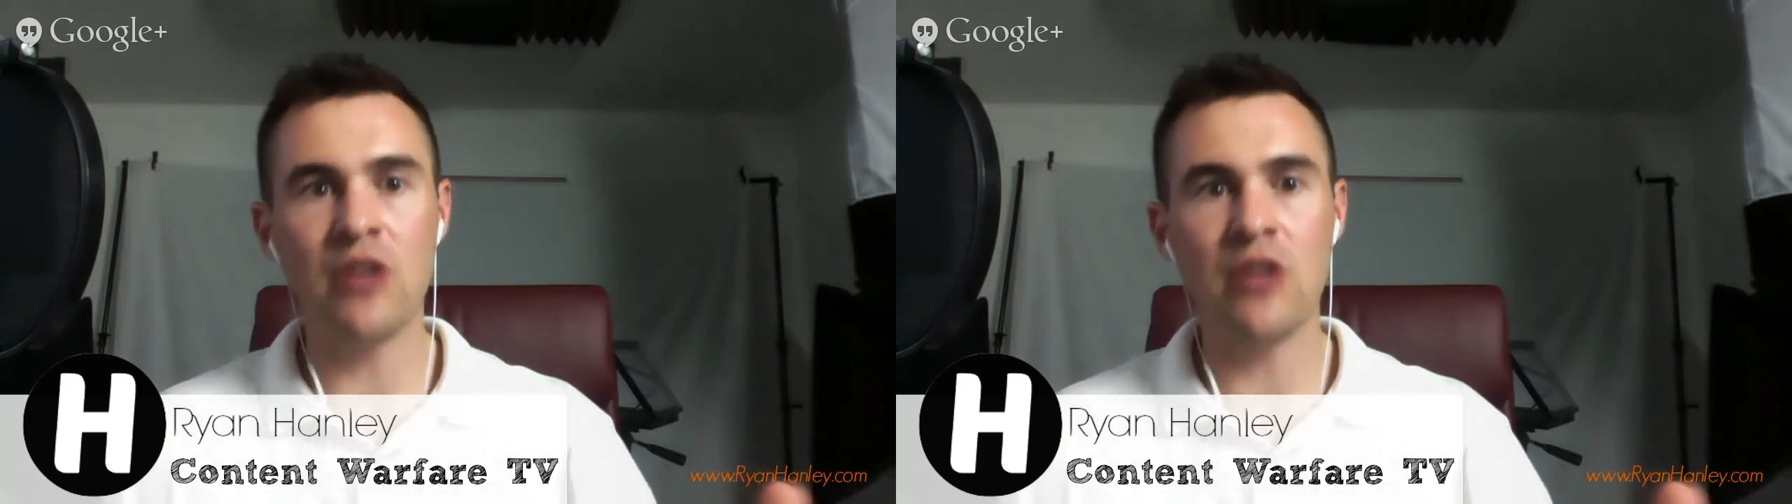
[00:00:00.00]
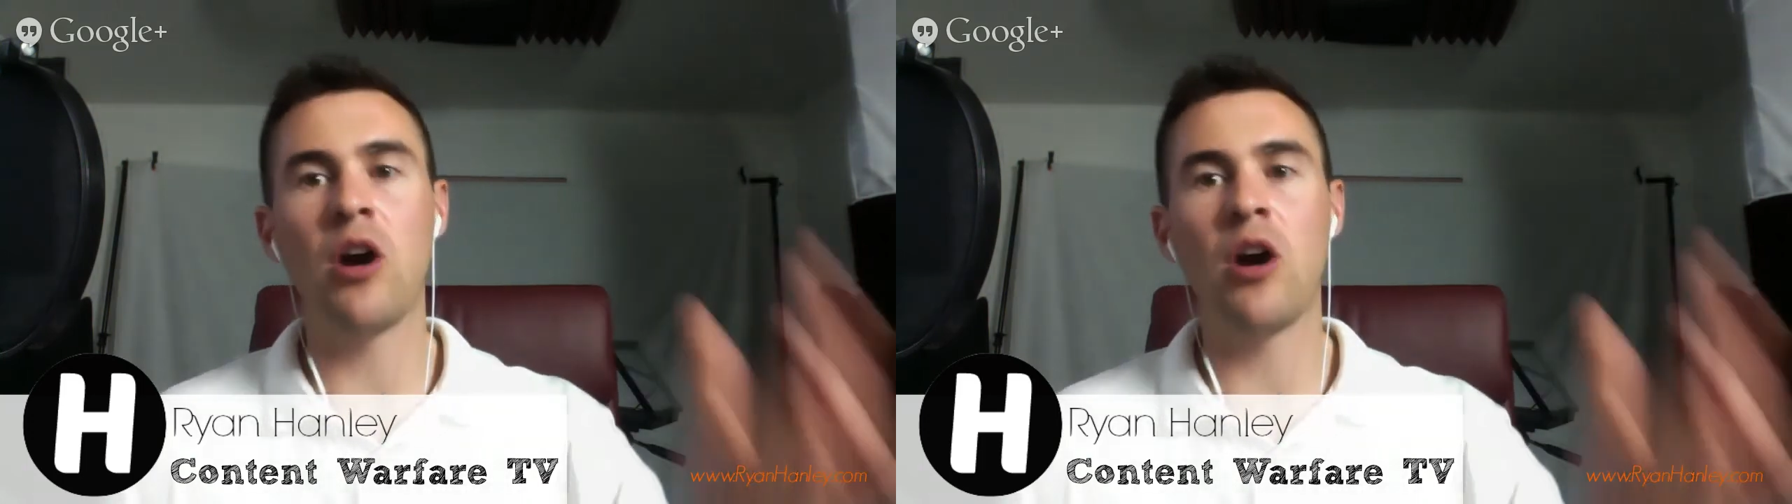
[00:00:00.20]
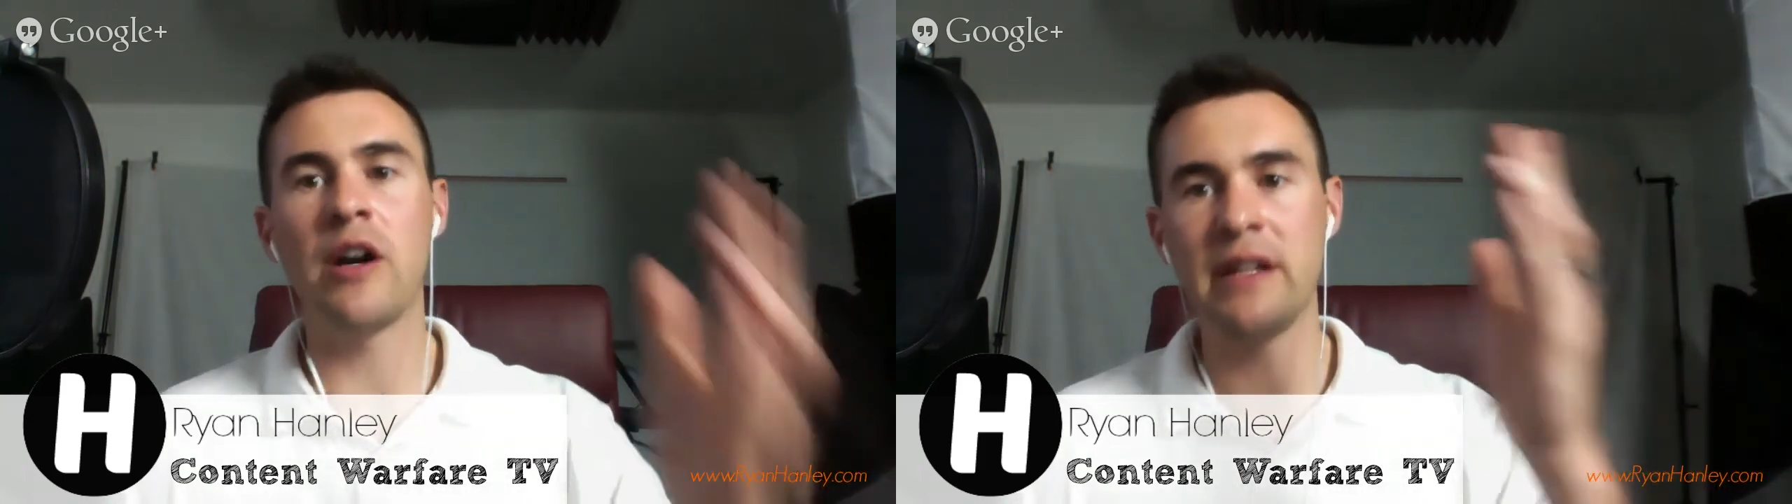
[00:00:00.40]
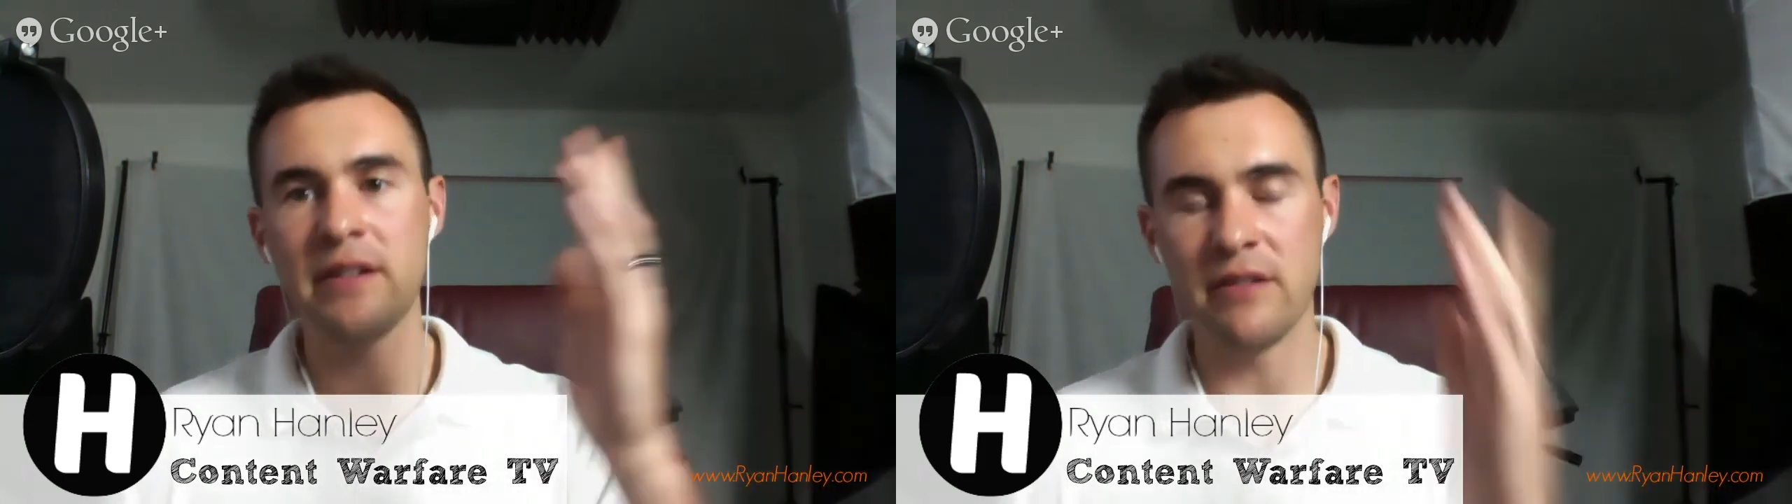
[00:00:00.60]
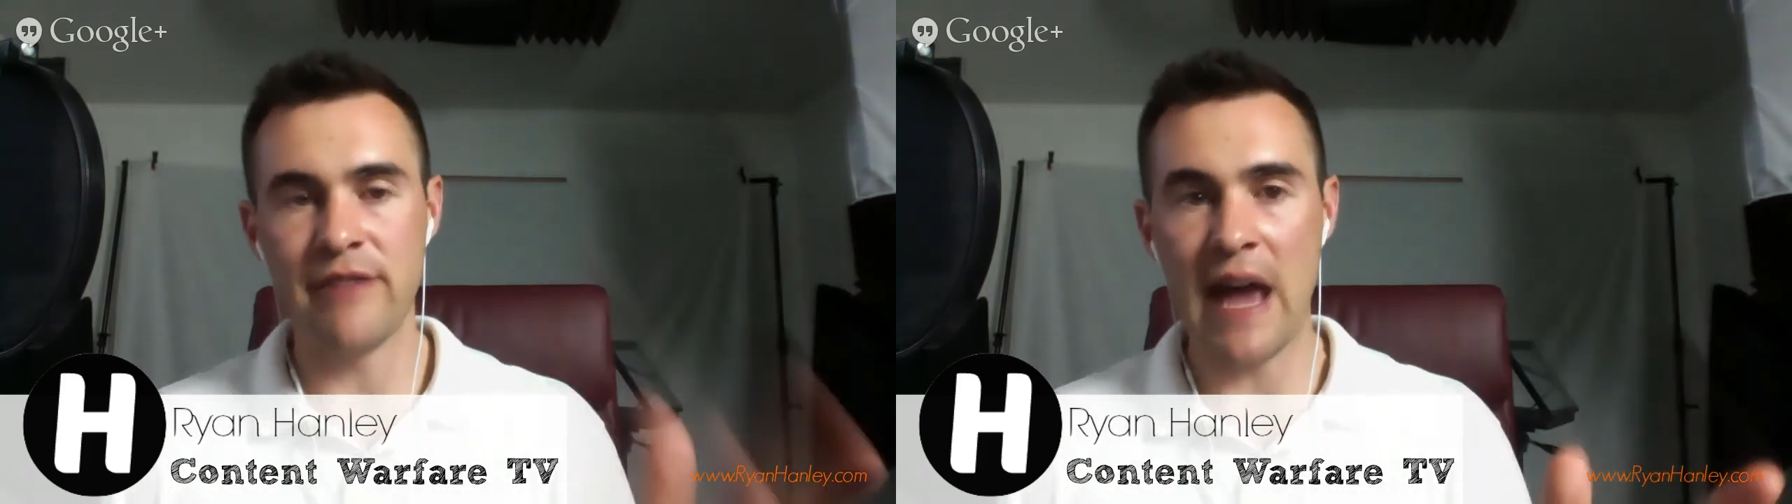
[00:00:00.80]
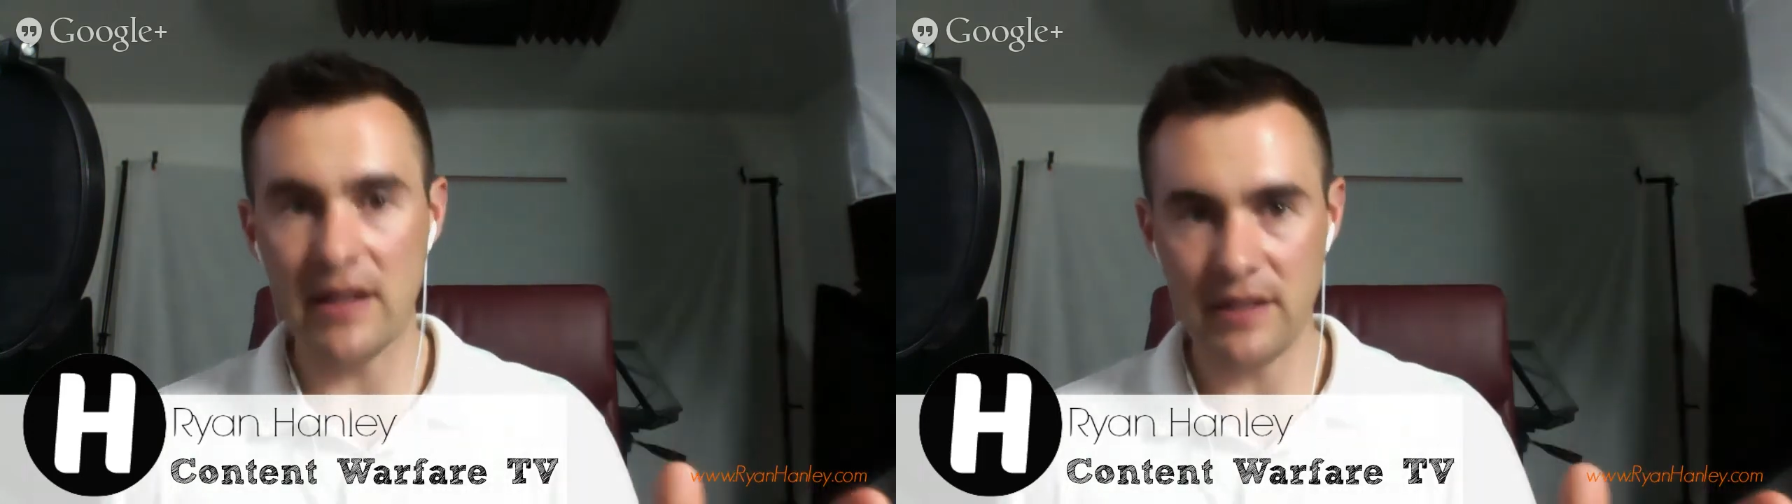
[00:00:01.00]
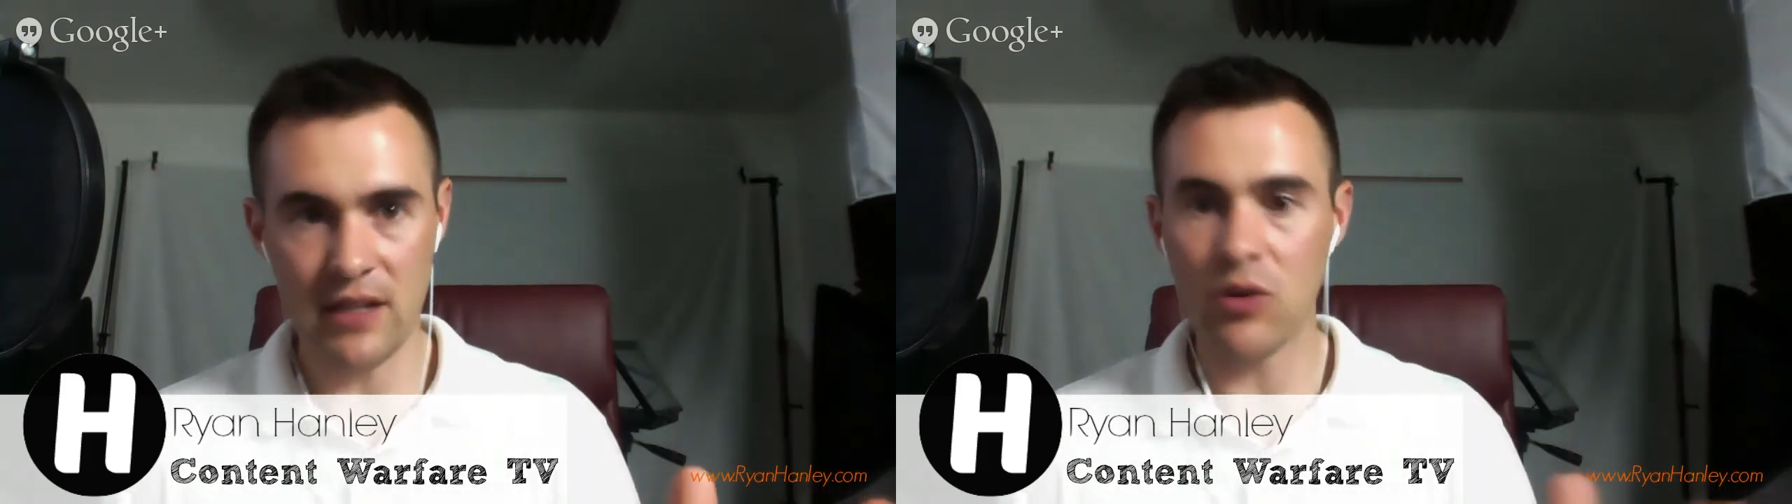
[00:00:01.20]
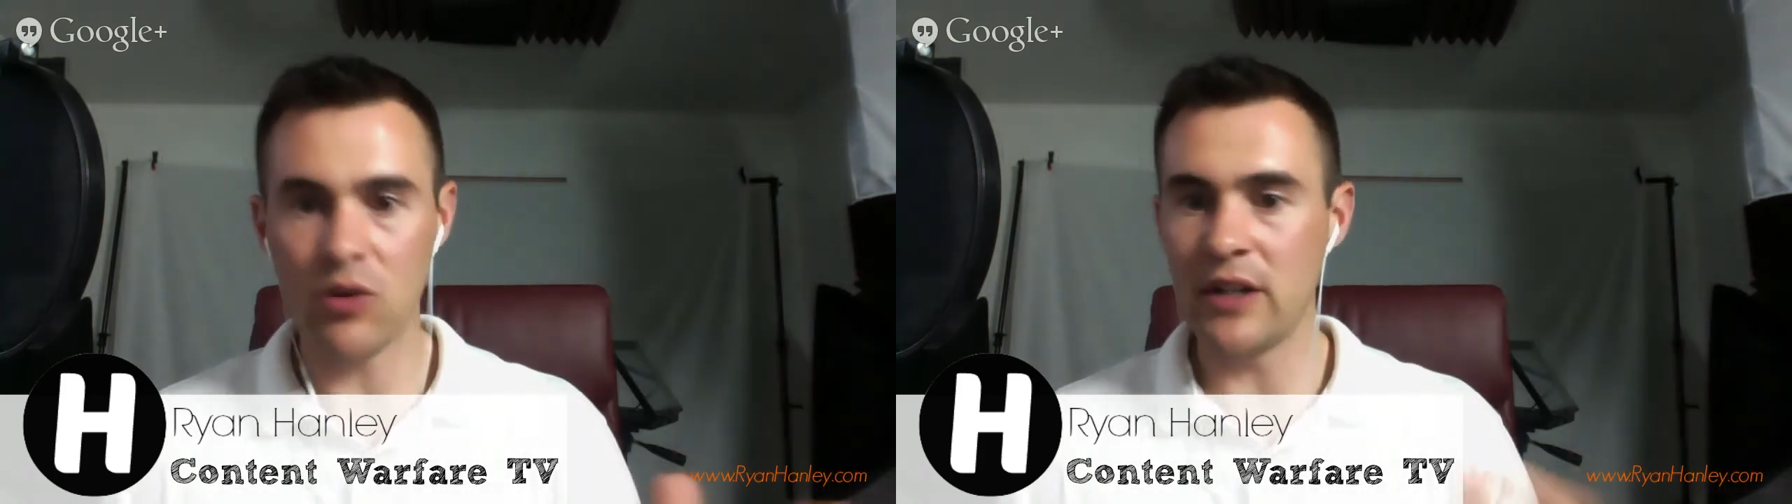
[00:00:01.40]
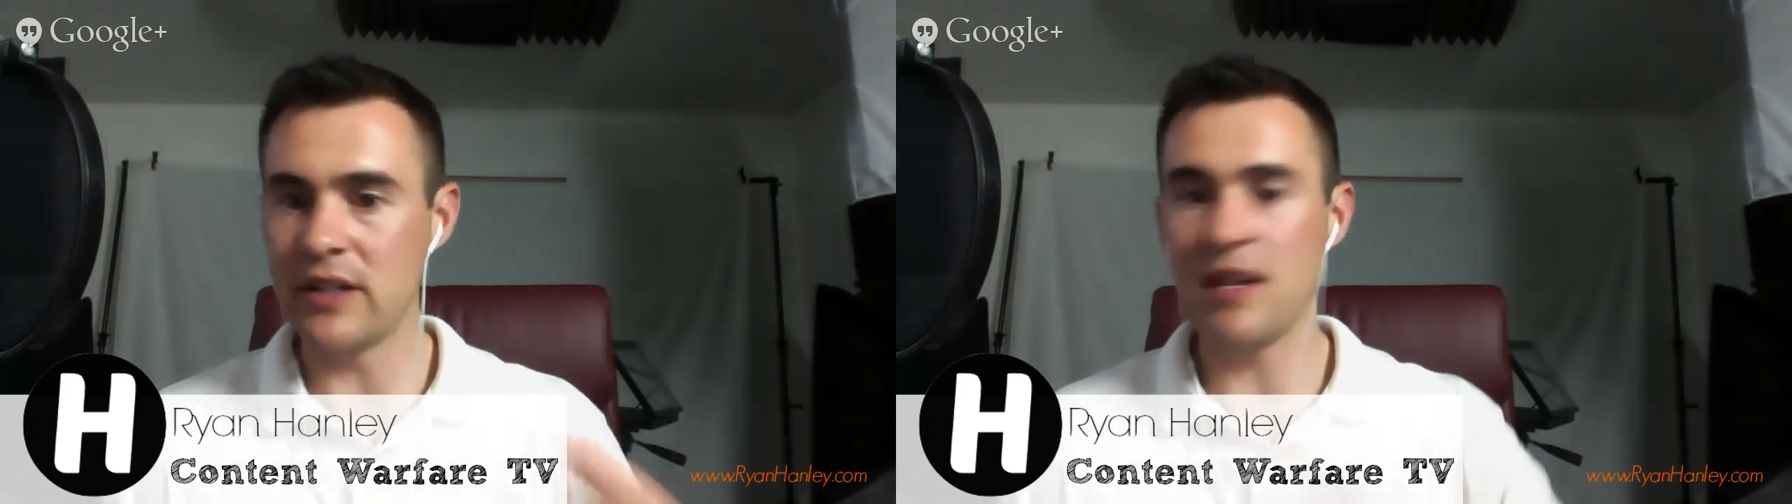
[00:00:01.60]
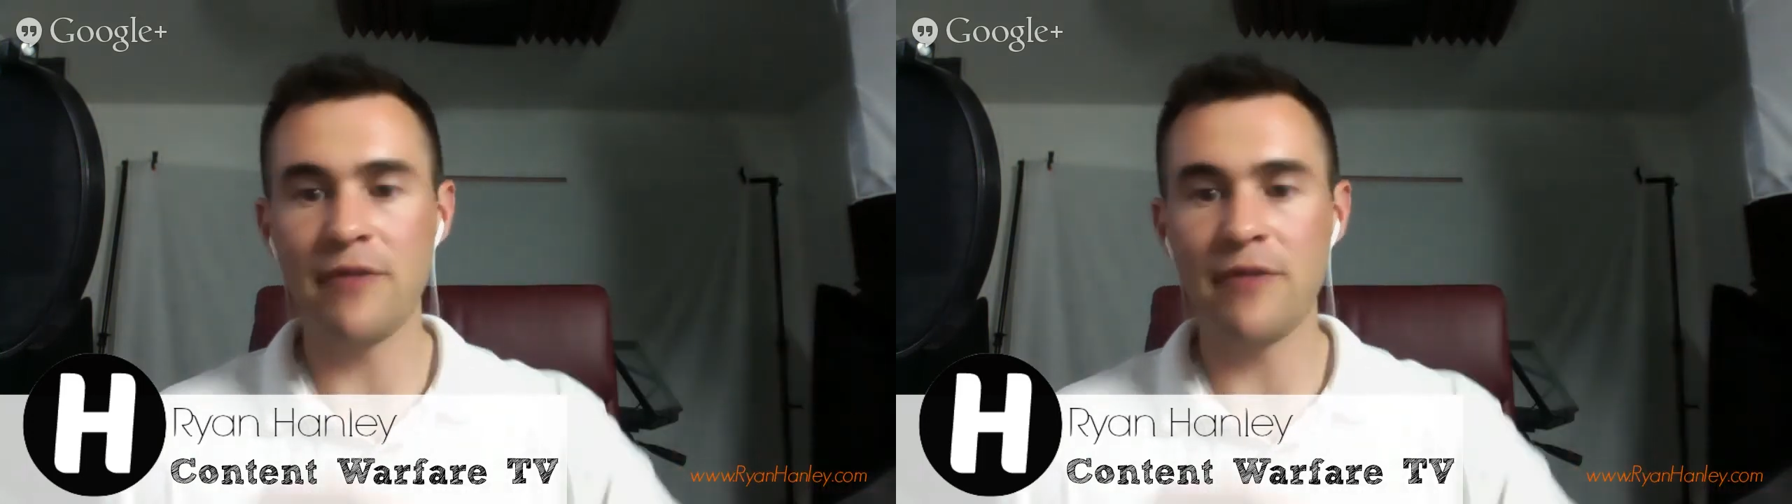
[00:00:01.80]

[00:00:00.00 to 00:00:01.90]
your audience and validate your audience.